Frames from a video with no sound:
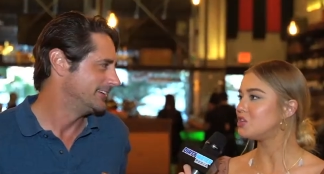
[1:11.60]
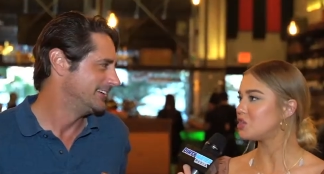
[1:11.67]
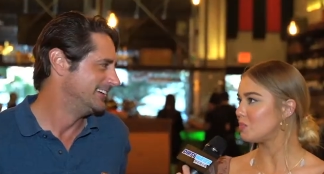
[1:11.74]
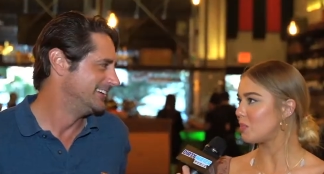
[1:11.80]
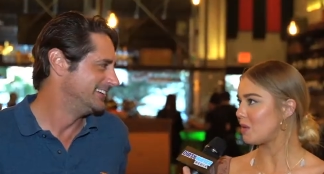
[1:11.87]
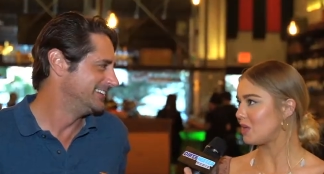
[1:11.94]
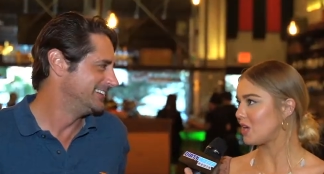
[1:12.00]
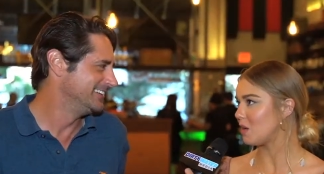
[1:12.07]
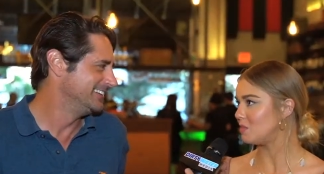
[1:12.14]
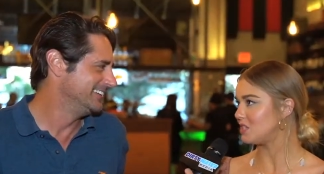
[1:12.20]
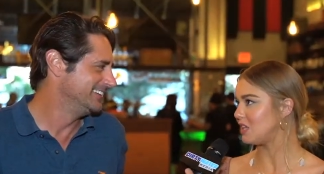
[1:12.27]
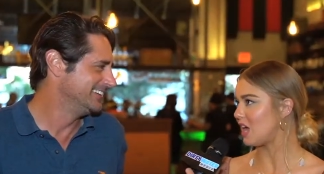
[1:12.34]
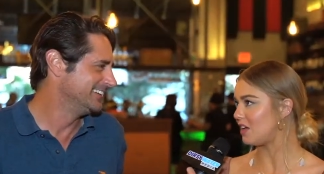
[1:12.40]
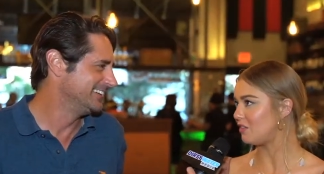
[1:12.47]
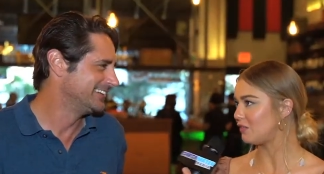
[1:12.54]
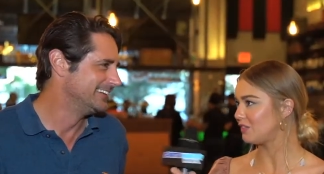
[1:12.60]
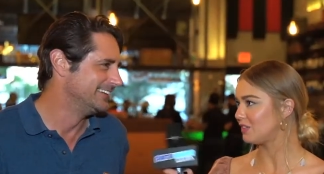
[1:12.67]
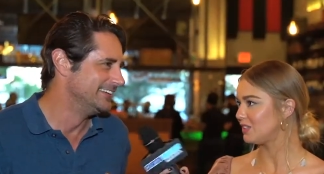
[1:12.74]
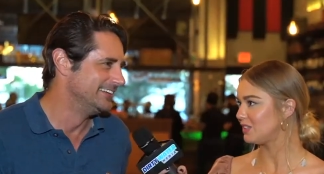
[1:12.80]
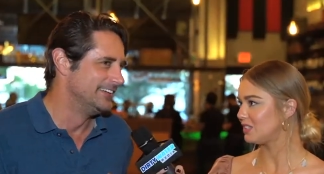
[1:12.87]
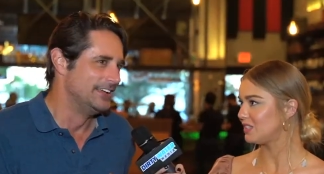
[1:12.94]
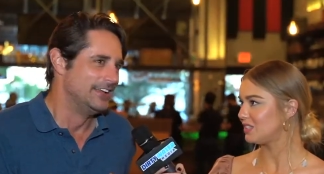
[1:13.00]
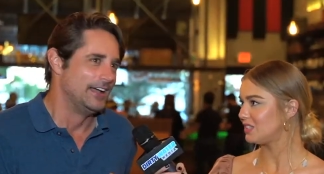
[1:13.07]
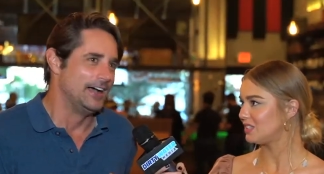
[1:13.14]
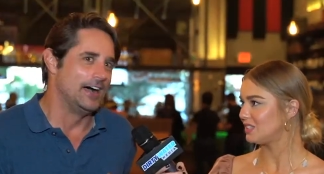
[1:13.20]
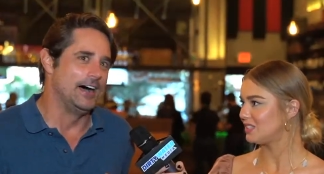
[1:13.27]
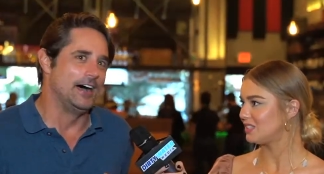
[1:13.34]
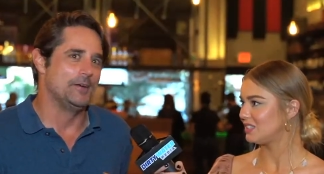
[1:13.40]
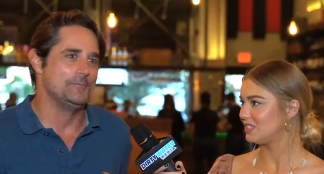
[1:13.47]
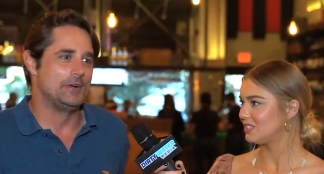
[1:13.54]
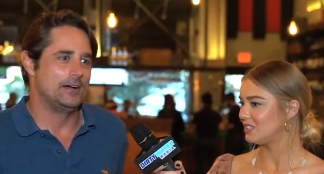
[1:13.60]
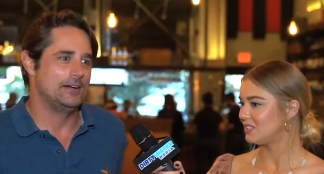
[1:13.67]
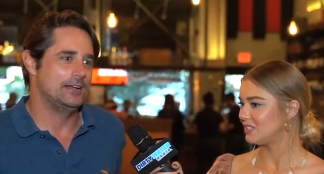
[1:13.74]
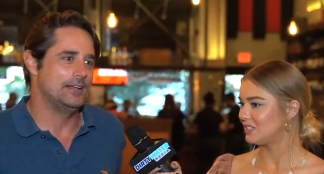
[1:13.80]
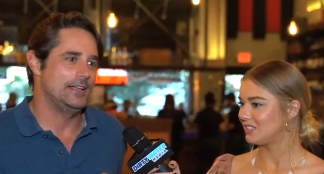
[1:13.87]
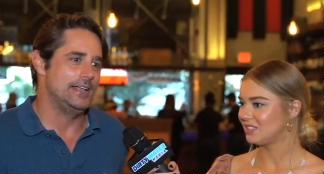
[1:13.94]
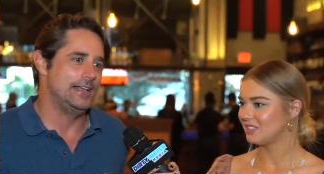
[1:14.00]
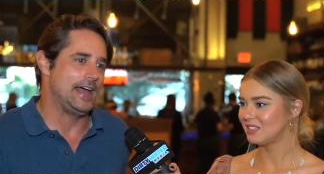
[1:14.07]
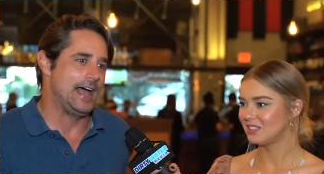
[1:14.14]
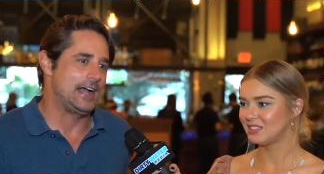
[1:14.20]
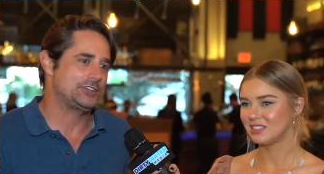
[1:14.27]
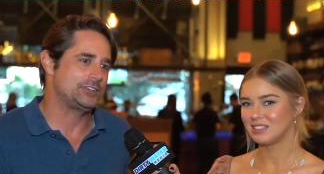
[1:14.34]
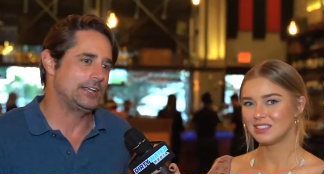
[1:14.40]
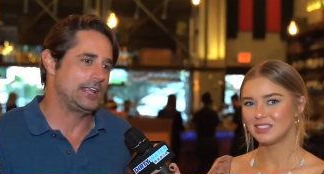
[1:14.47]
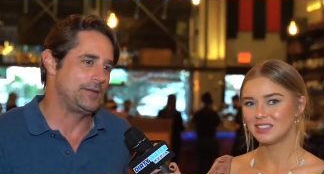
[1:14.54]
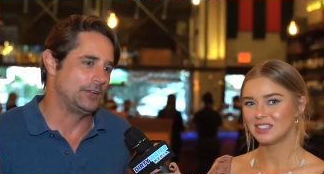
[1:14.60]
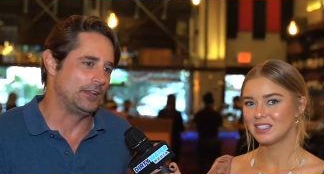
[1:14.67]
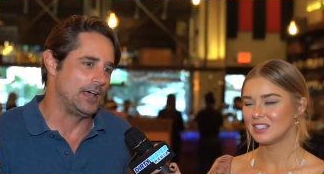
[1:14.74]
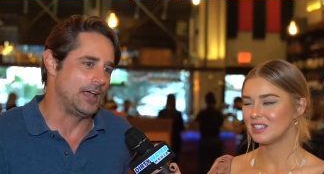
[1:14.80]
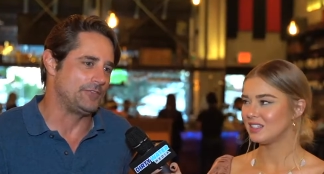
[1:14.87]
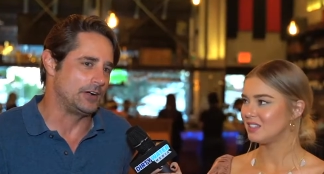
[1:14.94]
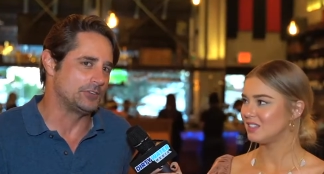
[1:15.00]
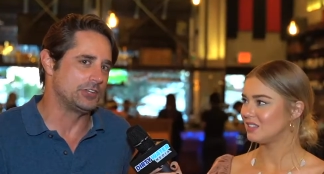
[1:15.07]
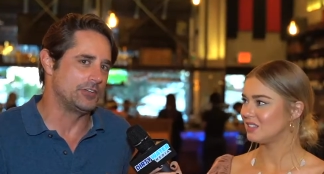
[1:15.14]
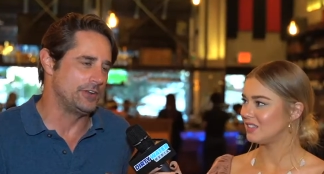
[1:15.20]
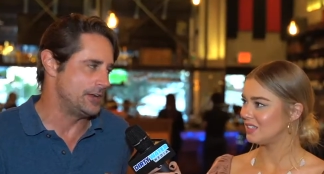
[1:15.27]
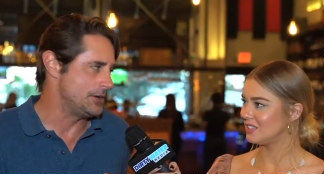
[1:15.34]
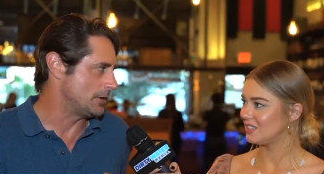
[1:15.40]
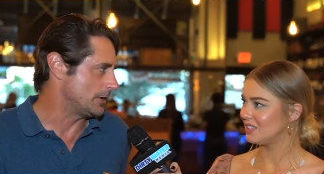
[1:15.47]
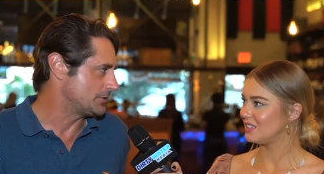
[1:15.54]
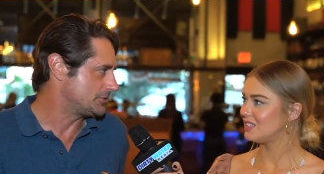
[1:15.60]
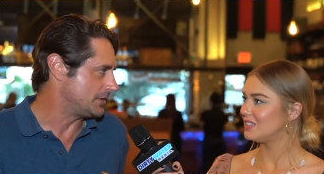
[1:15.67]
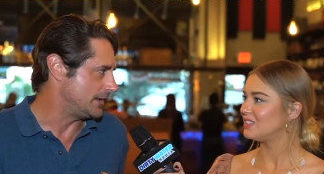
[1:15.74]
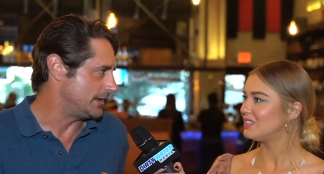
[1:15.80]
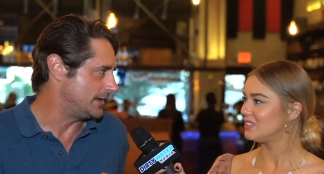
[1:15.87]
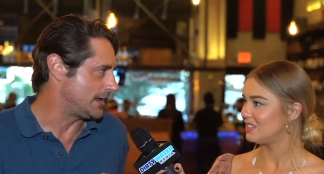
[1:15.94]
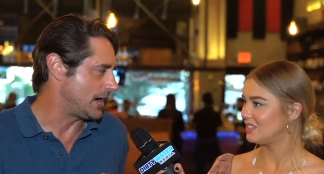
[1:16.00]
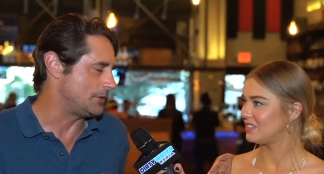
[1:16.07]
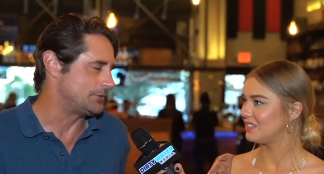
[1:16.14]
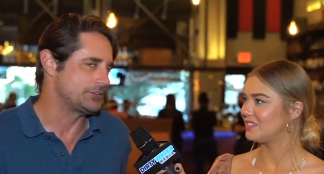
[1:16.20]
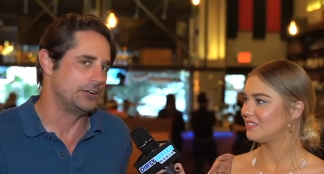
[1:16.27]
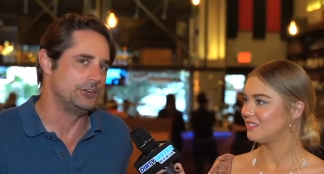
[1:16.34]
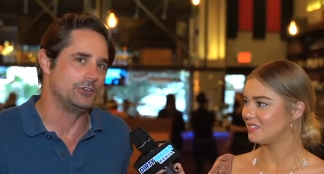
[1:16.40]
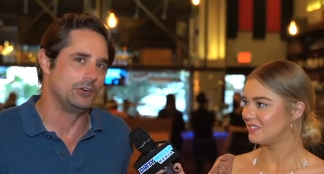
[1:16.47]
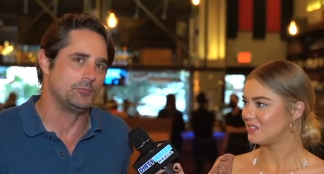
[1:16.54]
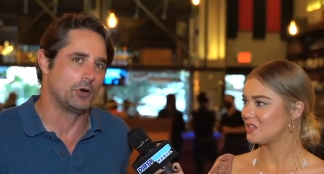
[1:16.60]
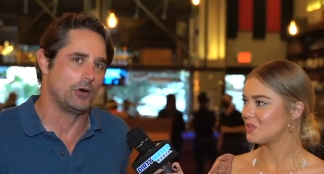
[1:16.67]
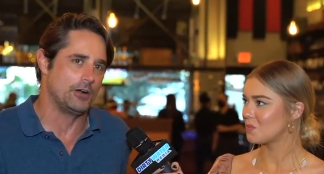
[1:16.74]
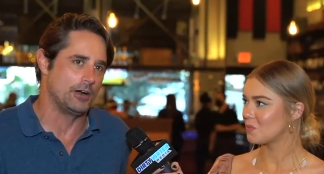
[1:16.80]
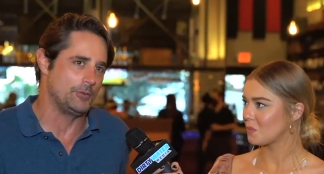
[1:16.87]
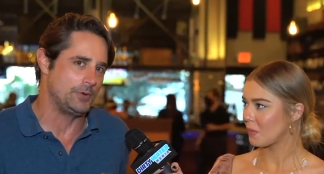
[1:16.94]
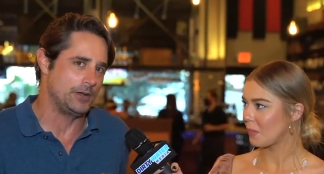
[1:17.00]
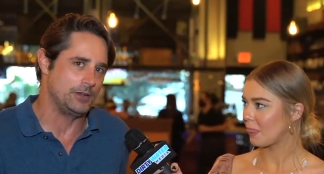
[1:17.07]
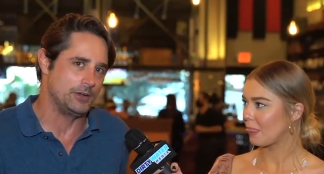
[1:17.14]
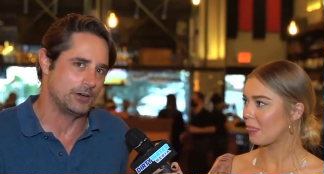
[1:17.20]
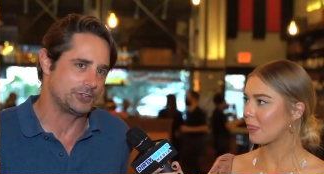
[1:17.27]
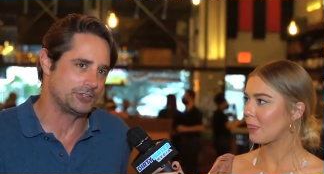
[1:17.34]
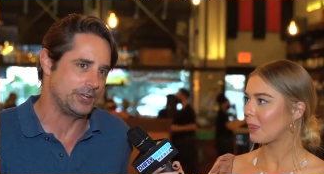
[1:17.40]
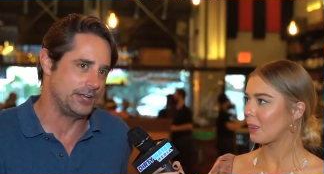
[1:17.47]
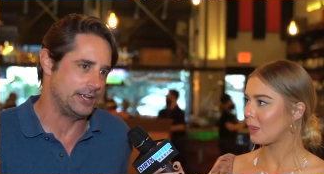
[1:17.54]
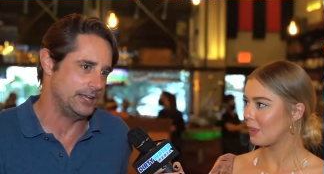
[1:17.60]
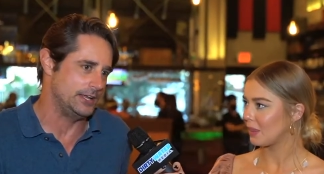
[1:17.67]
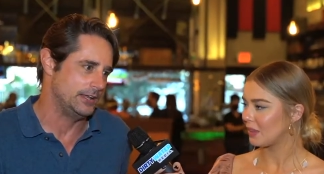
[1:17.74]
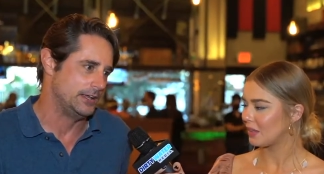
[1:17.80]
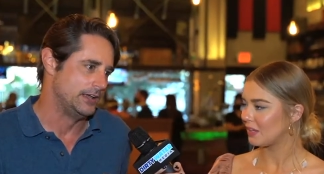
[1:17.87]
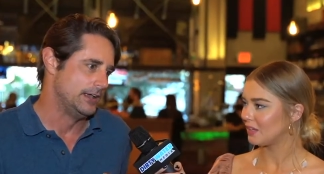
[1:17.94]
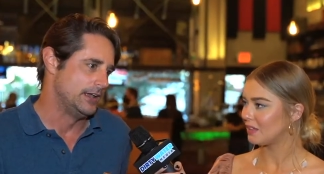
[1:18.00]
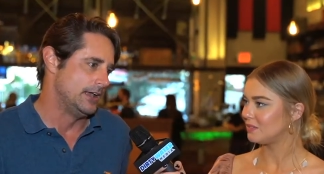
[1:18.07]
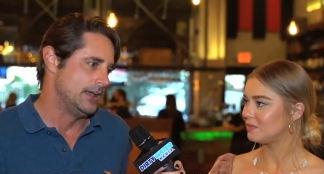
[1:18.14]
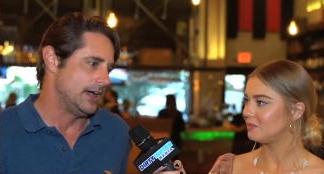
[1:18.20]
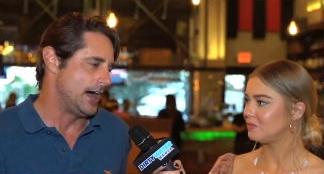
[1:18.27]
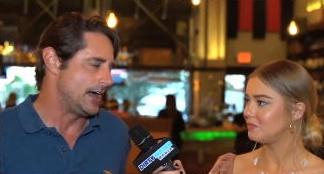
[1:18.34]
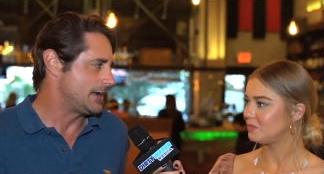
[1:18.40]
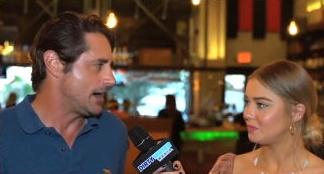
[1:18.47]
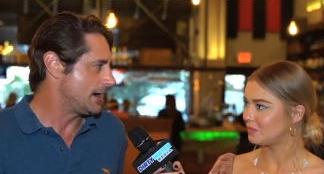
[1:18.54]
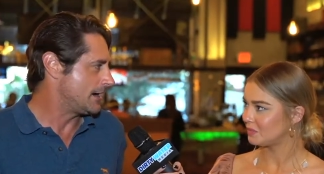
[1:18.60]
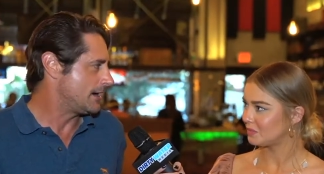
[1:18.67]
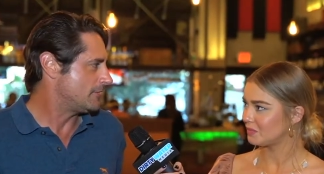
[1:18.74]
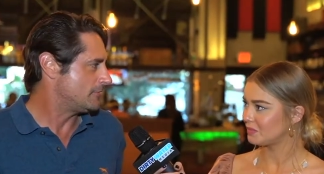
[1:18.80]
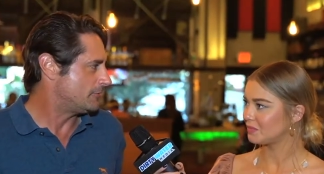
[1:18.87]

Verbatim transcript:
Speaker 1: did your baby come to life?
Speaker 2: Um, it actually came to life. I was living in New York City, and I was going to do a brewery up in New York City. I got in a